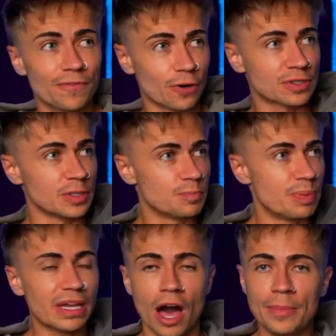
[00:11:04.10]
versus
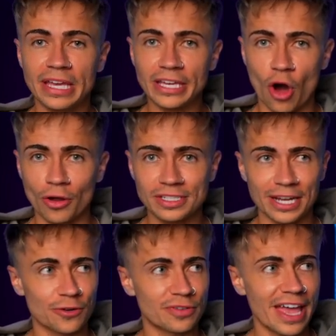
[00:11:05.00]
becoming a
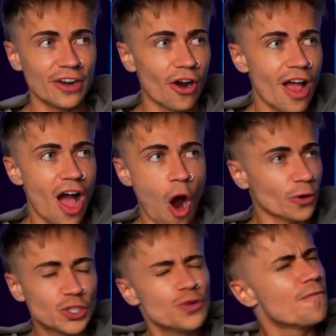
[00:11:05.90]
content creator are
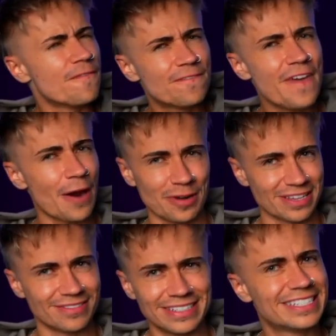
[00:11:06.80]
two
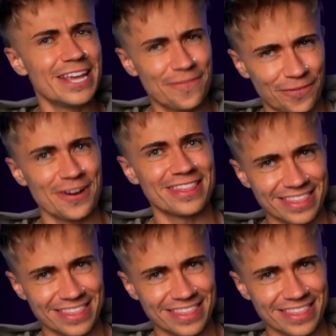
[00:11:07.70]
very different